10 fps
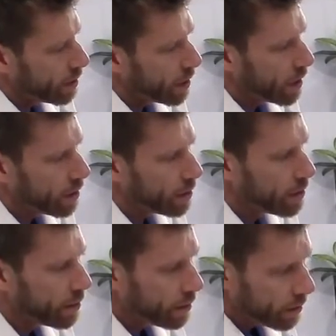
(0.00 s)

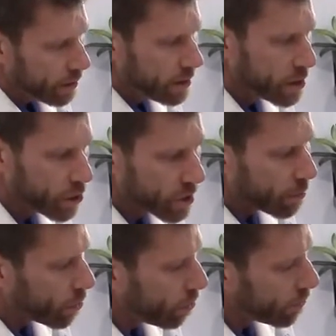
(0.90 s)
And the
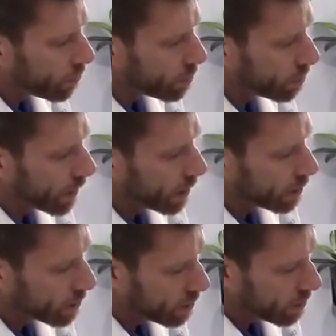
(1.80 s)
teardrop oval
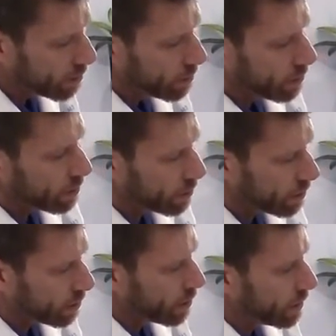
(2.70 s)
implant
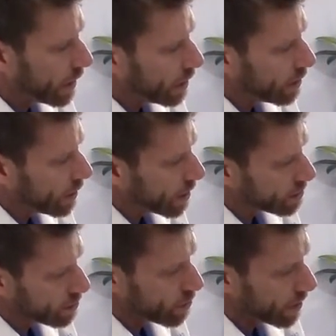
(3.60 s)
in that it
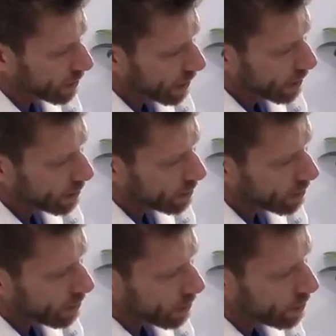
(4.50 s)
has the right length
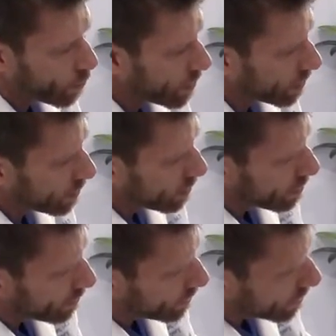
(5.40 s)
and the
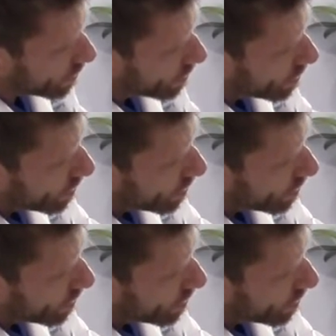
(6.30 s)
width to fit